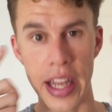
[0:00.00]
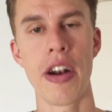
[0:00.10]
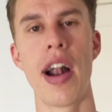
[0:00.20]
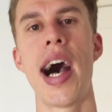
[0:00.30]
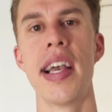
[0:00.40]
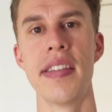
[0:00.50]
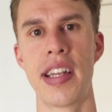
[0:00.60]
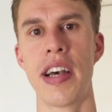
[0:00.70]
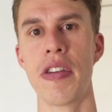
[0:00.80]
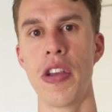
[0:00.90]
Let your
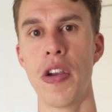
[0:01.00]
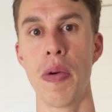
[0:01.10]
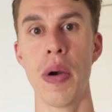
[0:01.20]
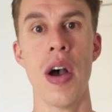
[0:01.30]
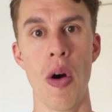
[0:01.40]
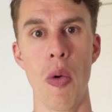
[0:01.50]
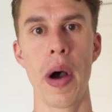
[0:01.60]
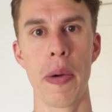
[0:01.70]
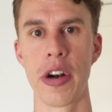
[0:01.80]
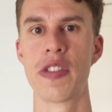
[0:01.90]
eyes tell you
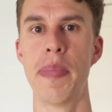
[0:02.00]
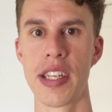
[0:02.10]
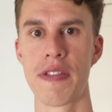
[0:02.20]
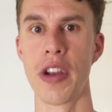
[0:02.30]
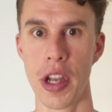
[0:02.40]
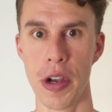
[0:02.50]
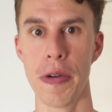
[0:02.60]
what works best for